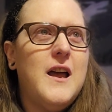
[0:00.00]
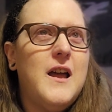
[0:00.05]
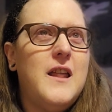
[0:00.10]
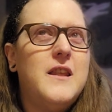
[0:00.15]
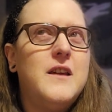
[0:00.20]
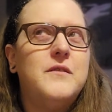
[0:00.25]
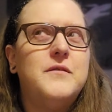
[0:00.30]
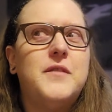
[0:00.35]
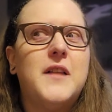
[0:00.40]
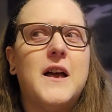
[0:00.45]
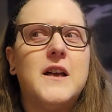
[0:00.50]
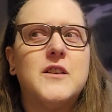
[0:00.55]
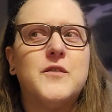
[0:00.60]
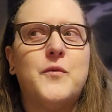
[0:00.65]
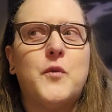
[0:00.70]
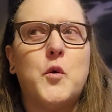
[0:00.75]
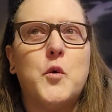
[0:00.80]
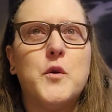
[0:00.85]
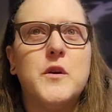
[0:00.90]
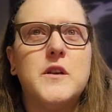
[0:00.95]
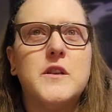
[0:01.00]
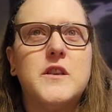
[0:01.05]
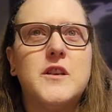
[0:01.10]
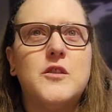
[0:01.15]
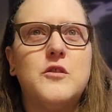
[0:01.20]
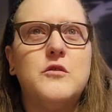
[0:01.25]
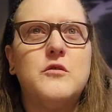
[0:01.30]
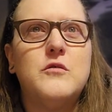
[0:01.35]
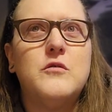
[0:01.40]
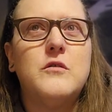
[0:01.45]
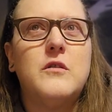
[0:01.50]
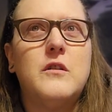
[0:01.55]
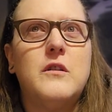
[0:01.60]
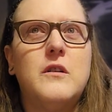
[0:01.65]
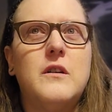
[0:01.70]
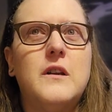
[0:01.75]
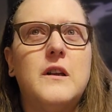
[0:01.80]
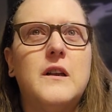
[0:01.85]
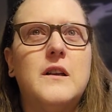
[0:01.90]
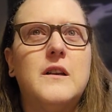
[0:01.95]
And then flash forward to
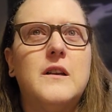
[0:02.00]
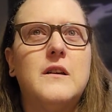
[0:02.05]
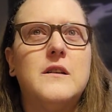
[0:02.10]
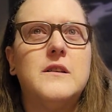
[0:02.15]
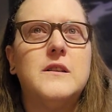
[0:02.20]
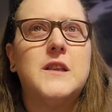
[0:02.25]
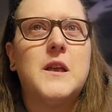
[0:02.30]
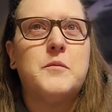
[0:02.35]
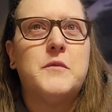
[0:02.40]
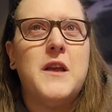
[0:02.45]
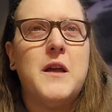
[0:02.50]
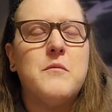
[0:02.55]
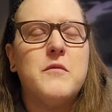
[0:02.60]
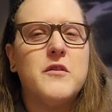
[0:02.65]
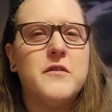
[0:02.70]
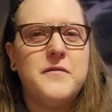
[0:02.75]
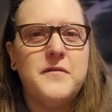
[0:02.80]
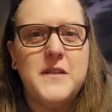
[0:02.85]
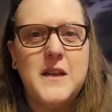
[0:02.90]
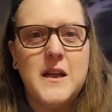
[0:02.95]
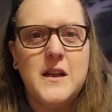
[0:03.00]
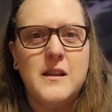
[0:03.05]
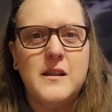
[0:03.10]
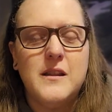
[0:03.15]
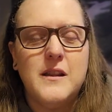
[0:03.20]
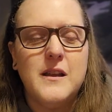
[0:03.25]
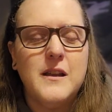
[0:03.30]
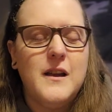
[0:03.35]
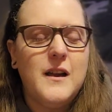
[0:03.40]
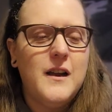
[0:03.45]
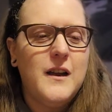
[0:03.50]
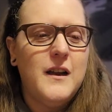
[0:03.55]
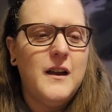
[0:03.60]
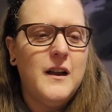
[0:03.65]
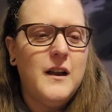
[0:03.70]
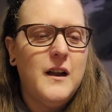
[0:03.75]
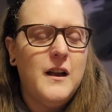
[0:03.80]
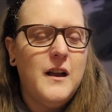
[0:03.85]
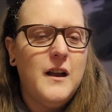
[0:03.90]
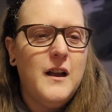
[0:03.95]
September 5th
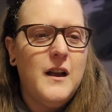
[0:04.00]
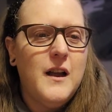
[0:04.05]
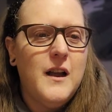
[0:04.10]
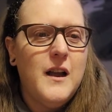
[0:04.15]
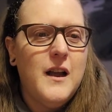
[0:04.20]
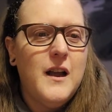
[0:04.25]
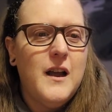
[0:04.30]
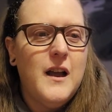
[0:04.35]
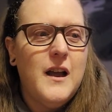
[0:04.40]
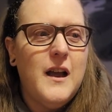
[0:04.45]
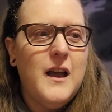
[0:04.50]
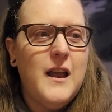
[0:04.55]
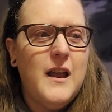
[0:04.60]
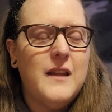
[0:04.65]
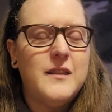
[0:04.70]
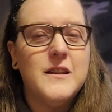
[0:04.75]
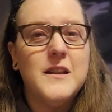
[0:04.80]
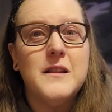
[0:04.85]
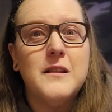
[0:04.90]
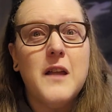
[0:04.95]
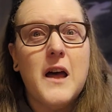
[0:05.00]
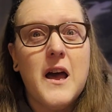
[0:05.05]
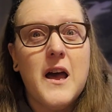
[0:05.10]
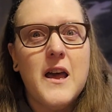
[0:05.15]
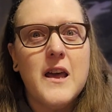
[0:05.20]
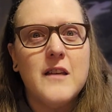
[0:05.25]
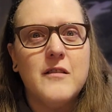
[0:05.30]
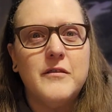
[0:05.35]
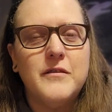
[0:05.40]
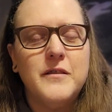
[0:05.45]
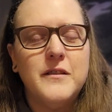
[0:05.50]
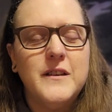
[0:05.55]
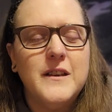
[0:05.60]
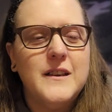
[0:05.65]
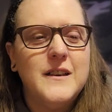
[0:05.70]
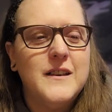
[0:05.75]
and the live